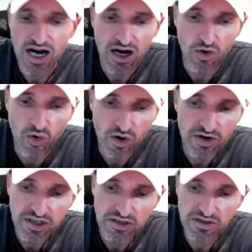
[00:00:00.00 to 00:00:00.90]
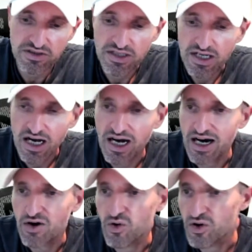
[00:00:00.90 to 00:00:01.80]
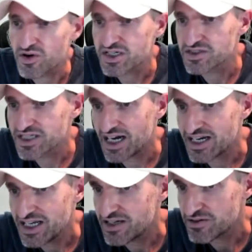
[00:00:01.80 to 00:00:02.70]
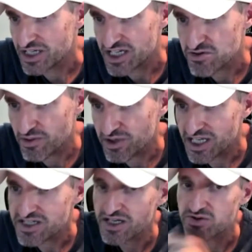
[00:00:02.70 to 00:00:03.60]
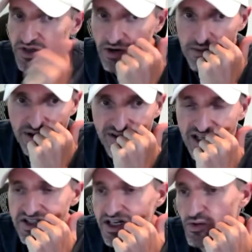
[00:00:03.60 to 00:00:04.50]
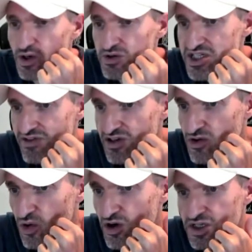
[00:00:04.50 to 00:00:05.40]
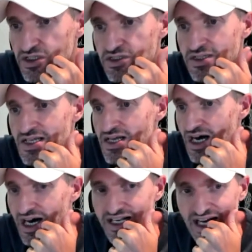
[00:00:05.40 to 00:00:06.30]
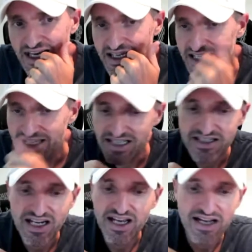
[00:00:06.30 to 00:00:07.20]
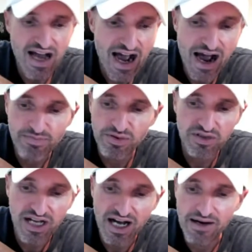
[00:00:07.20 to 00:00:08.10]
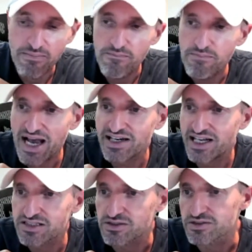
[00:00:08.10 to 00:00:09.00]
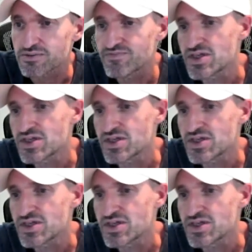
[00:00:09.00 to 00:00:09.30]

Uh, Oracle, uh, Oracle got hit. You guys remember yesterday was a great pivot. Yesterday at 107 on Oracle uh, got hit again today. Apple got manhandled.